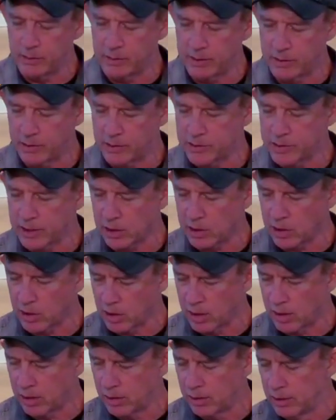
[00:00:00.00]
There's a
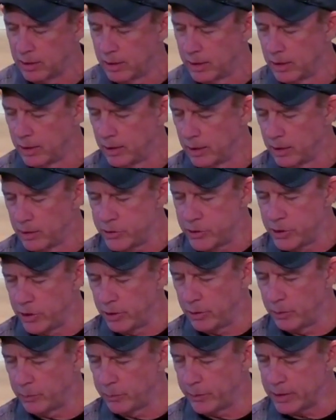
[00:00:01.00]
call
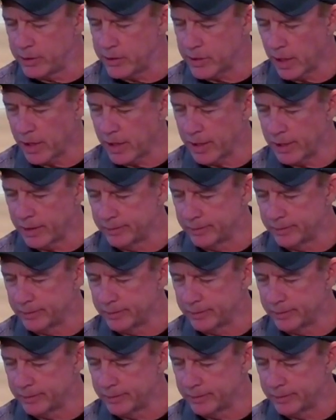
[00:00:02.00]
to return.